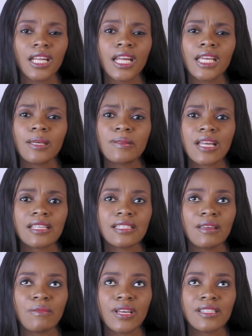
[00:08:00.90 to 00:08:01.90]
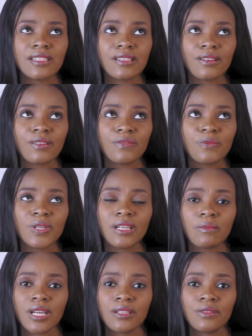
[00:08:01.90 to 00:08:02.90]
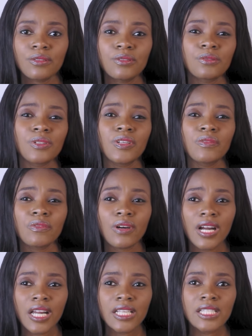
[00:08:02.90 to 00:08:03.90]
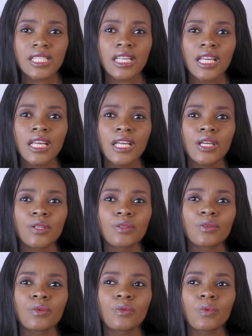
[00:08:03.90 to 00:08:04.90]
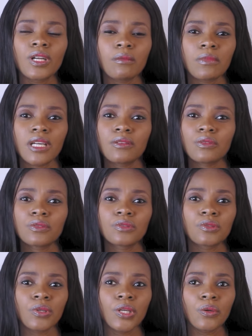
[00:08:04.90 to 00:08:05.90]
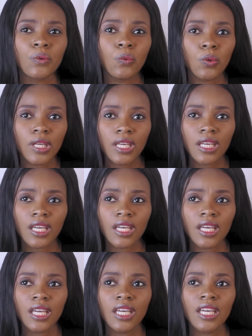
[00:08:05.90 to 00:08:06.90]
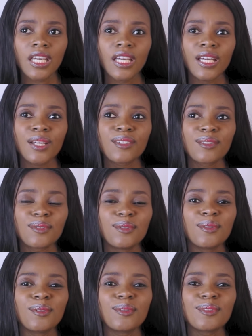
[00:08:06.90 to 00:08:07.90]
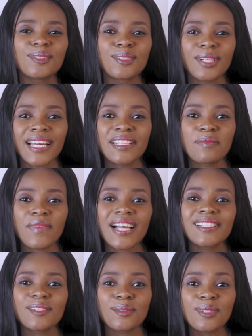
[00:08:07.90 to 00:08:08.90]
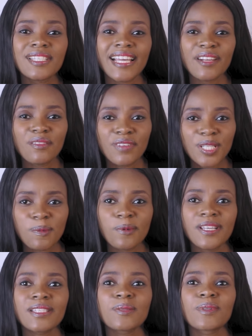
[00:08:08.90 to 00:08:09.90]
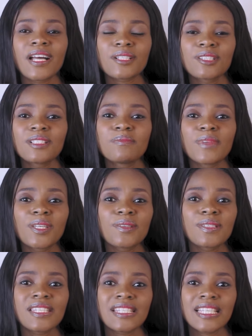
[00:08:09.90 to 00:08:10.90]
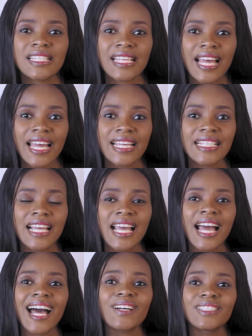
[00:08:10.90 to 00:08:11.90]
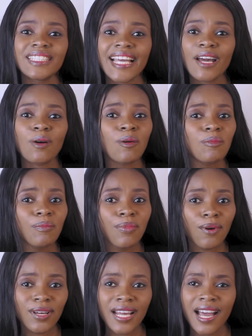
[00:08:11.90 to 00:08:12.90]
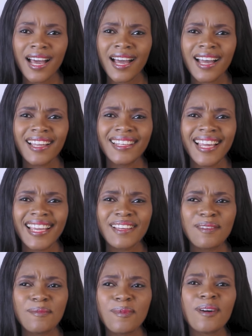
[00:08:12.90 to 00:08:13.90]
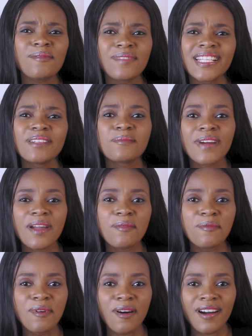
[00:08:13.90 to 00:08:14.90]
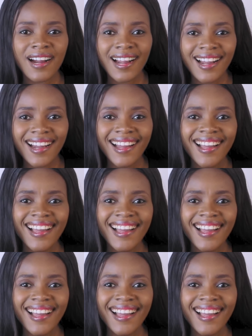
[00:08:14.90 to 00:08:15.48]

And I kept asking myself, what am I not doing right? You know, what am I not doing okay? You know, you can imagine those kind of experiences would actually make you sit tight. How did I onboard her? Like, what really went wrong?